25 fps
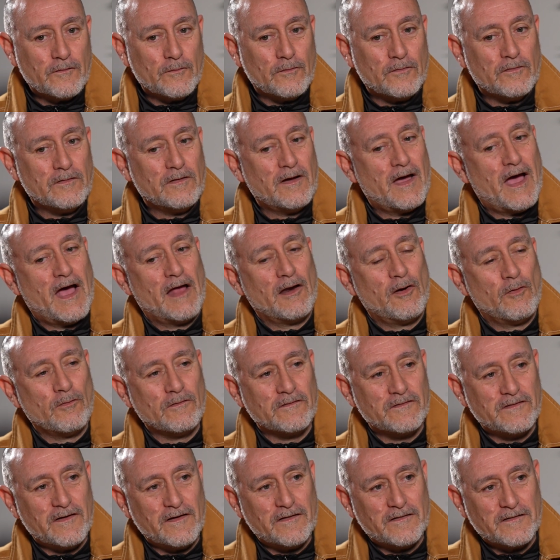or how long
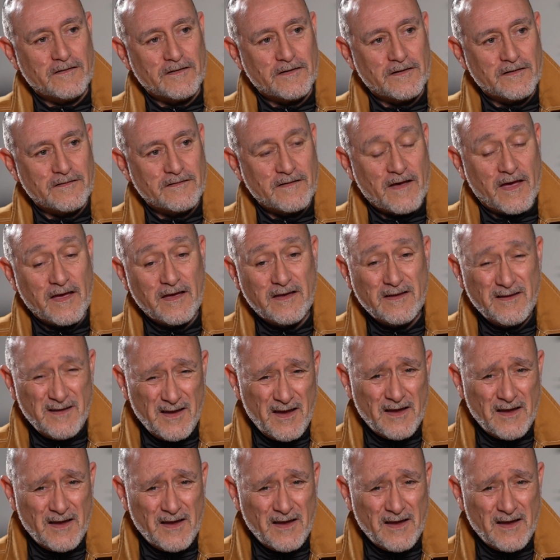is this going to take? And